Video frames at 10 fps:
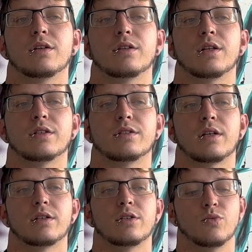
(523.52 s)
that it's like
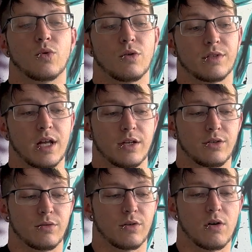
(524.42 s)
you won't
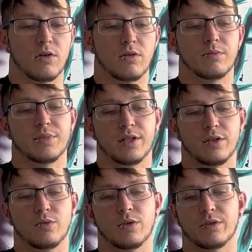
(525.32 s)
tattoo at all, but then
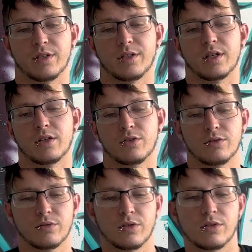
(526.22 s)
you will get to tattoo,
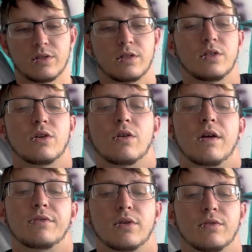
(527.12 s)
so it's, you don't
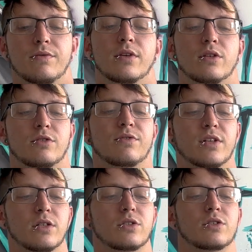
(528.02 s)
have to finish
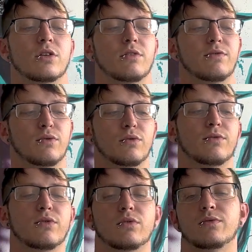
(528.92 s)
finish a full,
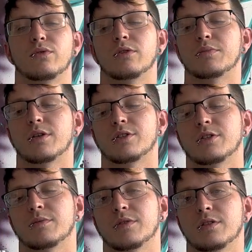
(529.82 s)
full, full
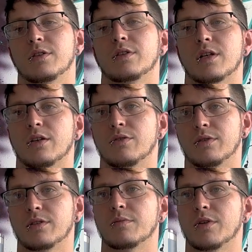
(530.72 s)
apprenticeship until you're
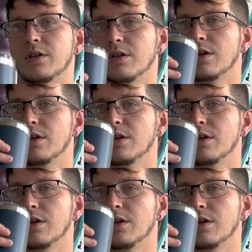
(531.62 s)
tattooing somebody.